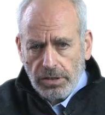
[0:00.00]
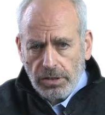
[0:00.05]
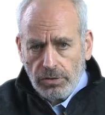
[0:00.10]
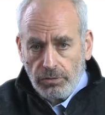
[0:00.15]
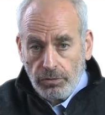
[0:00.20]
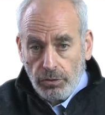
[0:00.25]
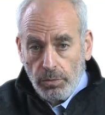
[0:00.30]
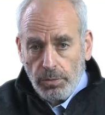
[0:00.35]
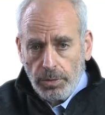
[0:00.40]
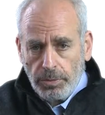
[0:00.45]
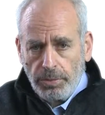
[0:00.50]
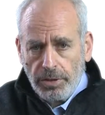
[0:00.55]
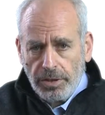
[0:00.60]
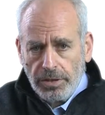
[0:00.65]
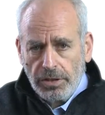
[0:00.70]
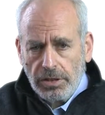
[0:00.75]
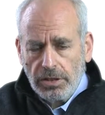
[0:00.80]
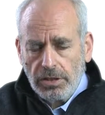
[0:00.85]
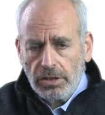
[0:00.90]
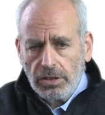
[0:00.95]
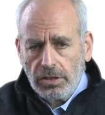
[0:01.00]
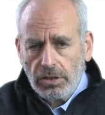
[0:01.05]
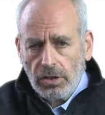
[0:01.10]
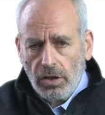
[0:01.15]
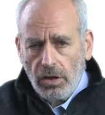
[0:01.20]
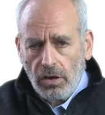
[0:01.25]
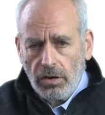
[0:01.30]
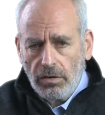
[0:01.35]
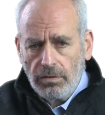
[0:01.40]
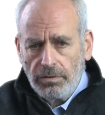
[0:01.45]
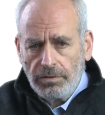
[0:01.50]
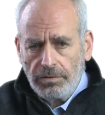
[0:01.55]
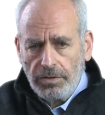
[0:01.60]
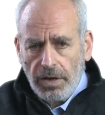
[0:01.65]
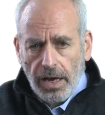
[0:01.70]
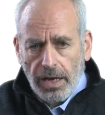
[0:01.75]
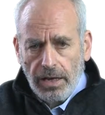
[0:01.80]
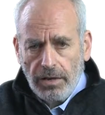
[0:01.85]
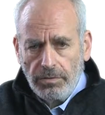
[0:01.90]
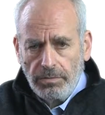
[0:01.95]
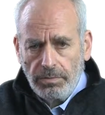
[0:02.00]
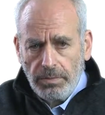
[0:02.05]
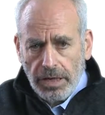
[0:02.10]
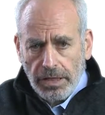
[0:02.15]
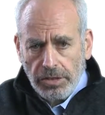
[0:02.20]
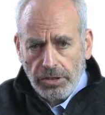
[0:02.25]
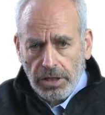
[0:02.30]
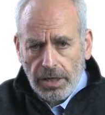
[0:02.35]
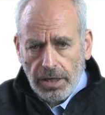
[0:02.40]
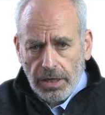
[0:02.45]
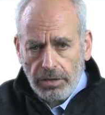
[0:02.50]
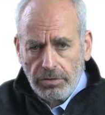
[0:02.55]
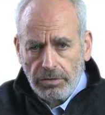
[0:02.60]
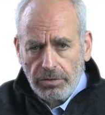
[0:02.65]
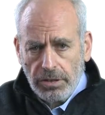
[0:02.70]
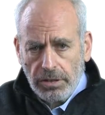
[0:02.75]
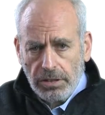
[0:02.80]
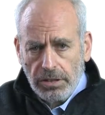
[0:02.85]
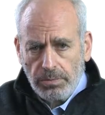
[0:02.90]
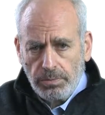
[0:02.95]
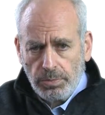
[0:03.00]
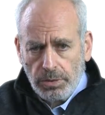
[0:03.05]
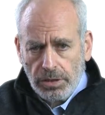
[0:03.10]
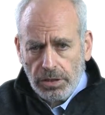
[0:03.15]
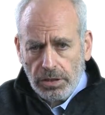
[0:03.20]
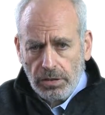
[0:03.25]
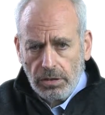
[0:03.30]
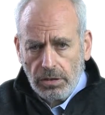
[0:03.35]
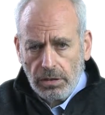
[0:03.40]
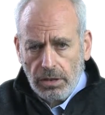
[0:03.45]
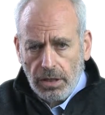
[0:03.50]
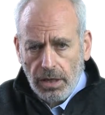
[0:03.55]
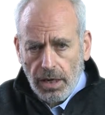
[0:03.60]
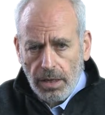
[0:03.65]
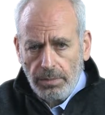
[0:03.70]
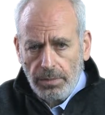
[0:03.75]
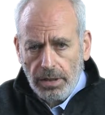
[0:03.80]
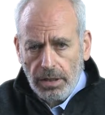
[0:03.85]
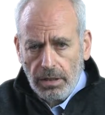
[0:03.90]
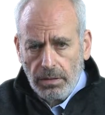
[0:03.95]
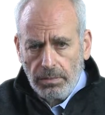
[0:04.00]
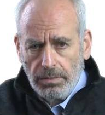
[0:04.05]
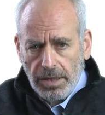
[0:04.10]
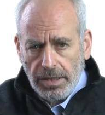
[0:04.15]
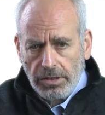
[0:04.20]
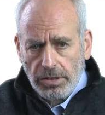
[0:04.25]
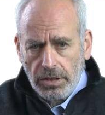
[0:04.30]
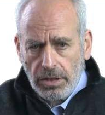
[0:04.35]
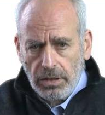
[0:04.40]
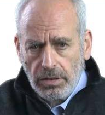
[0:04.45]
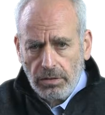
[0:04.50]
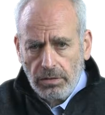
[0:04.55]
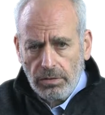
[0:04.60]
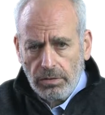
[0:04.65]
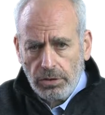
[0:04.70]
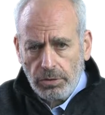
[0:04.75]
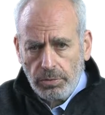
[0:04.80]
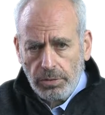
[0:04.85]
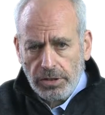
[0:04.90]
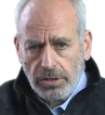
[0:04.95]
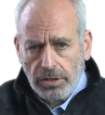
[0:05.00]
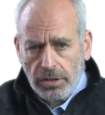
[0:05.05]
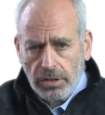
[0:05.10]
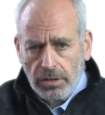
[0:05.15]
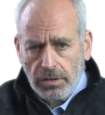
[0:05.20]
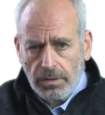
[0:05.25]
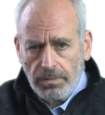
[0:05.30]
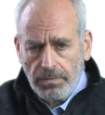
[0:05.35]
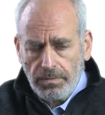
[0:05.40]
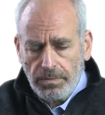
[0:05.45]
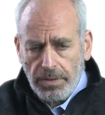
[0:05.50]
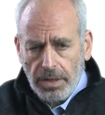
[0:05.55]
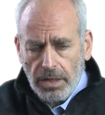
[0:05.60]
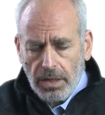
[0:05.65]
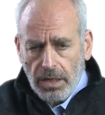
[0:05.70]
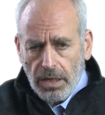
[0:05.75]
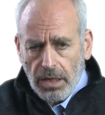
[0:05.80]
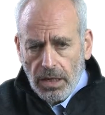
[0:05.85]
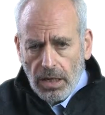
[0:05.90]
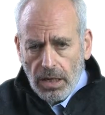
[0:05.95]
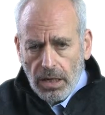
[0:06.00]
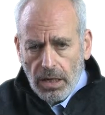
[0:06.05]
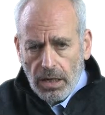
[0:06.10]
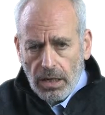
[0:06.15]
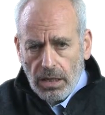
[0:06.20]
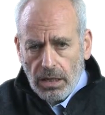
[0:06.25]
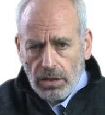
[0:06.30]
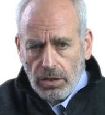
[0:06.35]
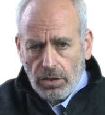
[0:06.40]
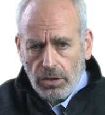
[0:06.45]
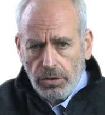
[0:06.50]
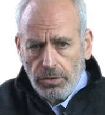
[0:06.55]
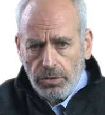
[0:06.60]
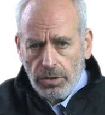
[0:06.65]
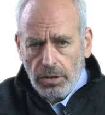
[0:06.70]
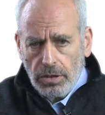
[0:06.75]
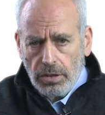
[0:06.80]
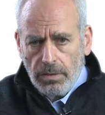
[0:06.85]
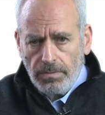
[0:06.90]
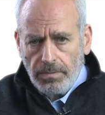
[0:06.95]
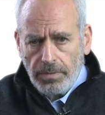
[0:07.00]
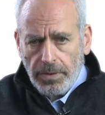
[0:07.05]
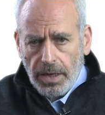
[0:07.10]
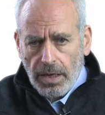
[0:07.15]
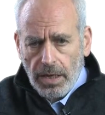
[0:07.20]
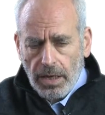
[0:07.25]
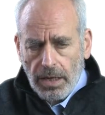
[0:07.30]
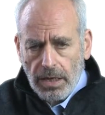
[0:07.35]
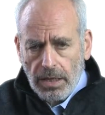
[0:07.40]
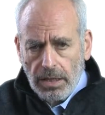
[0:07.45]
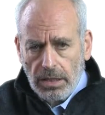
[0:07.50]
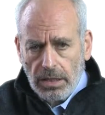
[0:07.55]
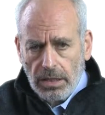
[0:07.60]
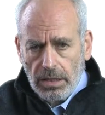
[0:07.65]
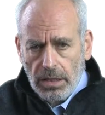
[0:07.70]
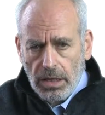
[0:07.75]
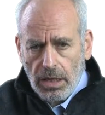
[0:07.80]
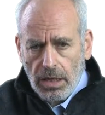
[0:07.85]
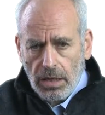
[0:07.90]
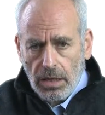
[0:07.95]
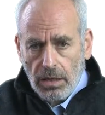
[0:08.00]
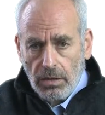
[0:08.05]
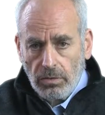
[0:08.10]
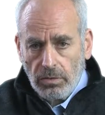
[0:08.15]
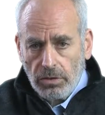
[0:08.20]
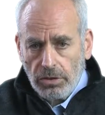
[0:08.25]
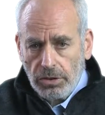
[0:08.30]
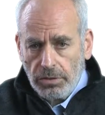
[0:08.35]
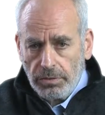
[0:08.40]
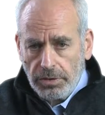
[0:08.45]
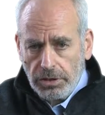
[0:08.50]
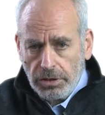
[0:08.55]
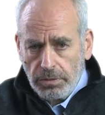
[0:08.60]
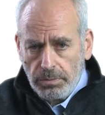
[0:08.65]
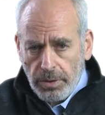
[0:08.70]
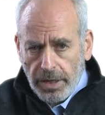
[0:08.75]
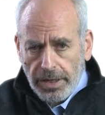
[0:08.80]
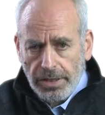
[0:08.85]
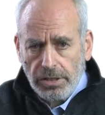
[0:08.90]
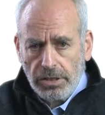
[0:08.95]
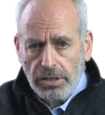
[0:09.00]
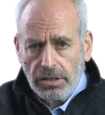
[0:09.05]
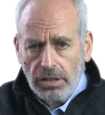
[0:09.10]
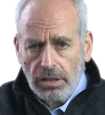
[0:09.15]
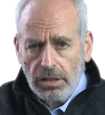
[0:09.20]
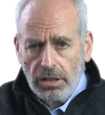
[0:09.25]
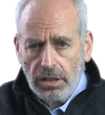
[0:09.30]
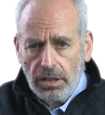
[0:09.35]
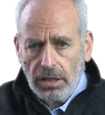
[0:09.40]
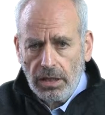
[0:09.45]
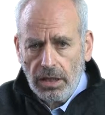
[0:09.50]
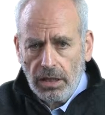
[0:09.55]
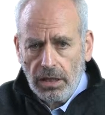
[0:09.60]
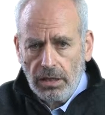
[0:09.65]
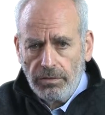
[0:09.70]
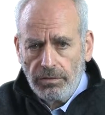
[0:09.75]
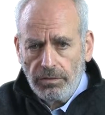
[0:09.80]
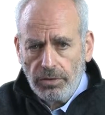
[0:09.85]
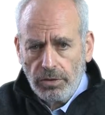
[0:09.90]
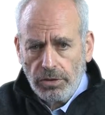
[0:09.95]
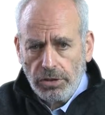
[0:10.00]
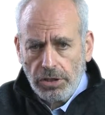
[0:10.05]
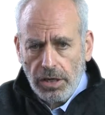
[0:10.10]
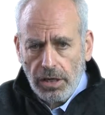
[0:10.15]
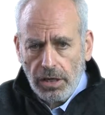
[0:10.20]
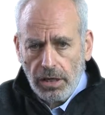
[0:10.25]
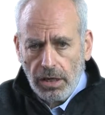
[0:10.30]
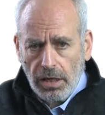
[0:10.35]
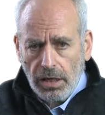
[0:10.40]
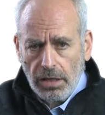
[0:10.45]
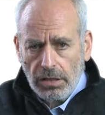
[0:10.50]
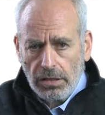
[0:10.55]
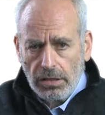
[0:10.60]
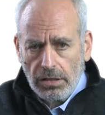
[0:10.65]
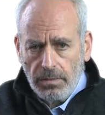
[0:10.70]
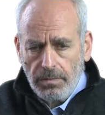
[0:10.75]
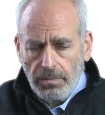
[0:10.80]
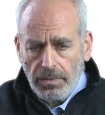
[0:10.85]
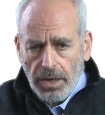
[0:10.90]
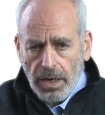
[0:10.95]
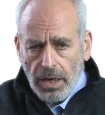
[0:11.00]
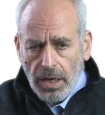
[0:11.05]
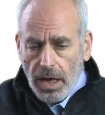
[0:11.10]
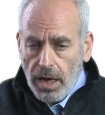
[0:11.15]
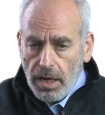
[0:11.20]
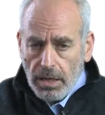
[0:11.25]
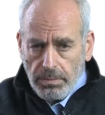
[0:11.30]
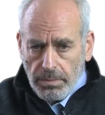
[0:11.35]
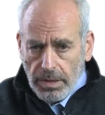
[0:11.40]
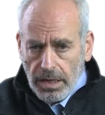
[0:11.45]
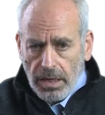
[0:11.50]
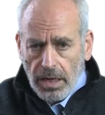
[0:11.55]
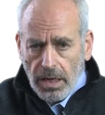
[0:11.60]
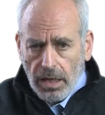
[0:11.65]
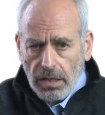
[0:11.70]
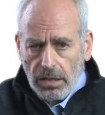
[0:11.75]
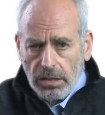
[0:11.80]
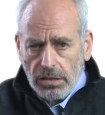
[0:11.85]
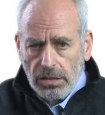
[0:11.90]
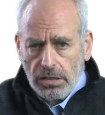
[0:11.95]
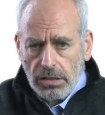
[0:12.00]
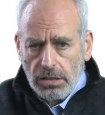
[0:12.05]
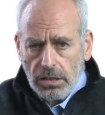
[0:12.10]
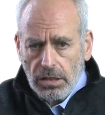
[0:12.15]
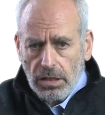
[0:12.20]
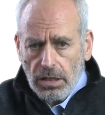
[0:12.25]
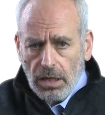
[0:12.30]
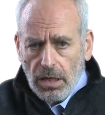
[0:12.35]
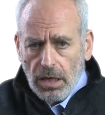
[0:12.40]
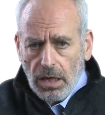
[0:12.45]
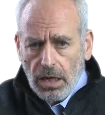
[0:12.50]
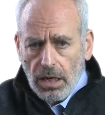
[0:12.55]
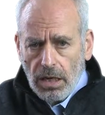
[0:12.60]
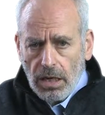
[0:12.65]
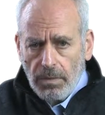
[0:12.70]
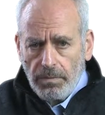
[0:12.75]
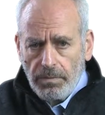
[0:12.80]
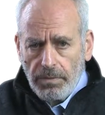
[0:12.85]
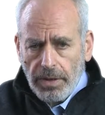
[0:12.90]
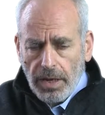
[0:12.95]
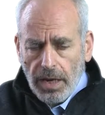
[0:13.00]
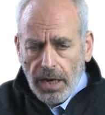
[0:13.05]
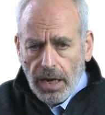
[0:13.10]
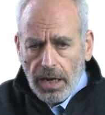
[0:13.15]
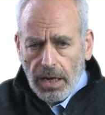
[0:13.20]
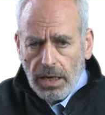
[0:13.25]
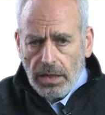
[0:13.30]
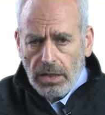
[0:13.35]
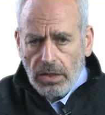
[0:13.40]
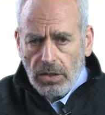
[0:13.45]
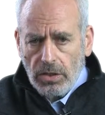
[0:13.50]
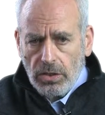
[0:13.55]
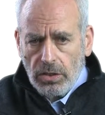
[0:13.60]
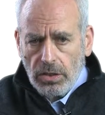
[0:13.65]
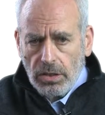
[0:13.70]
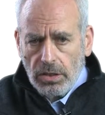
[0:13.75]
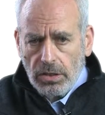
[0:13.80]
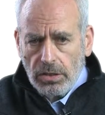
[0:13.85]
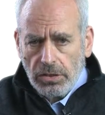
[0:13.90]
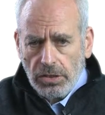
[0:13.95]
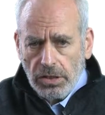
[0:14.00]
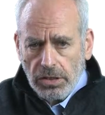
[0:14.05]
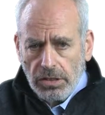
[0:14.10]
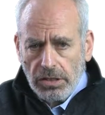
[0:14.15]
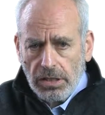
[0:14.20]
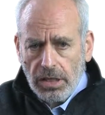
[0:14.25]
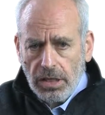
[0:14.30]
former presidents of 5 major countries, Brazil, Colombia, Mexico, Switzerland included, and Sir Richard Branson, the head of Virgin Airlines, and many others. And since